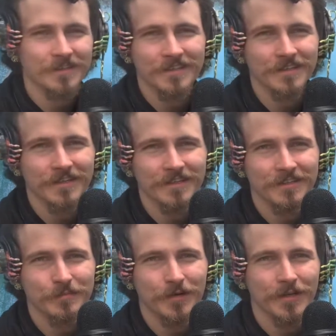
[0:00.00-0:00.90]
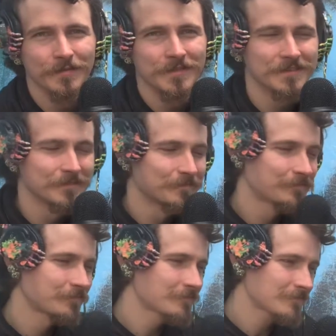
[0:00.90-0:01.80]
what they're called in Parliament.
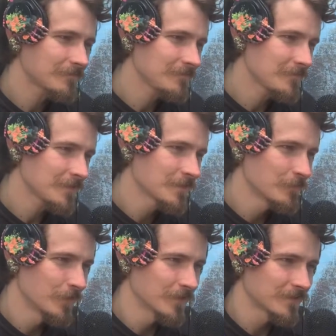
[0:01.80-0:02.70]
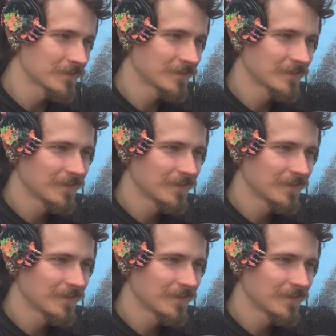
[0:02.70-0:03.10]
But